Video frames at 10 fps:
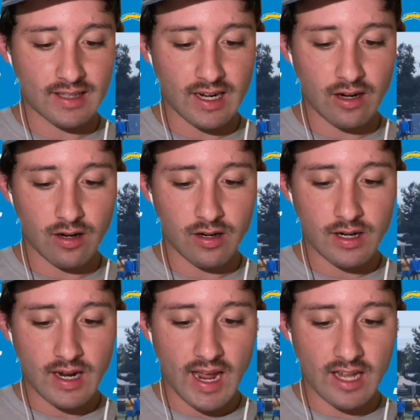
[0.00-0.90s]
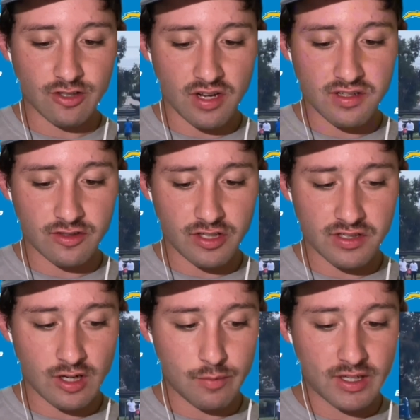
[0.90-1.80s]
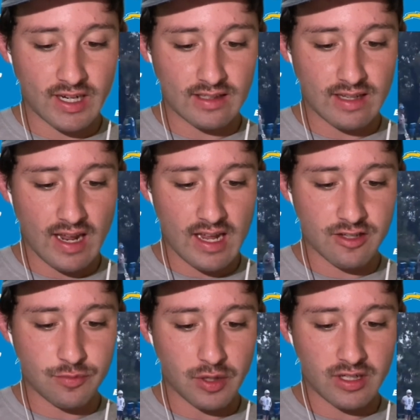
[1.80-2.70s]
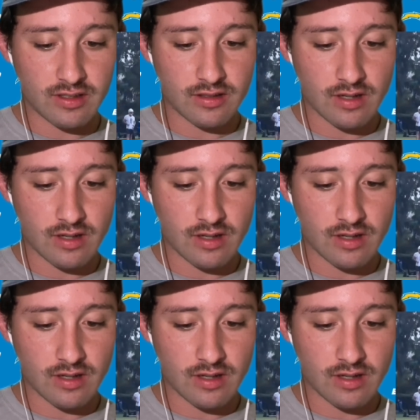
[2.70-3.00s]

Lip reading: there, and Justin Herbert getting the edge, but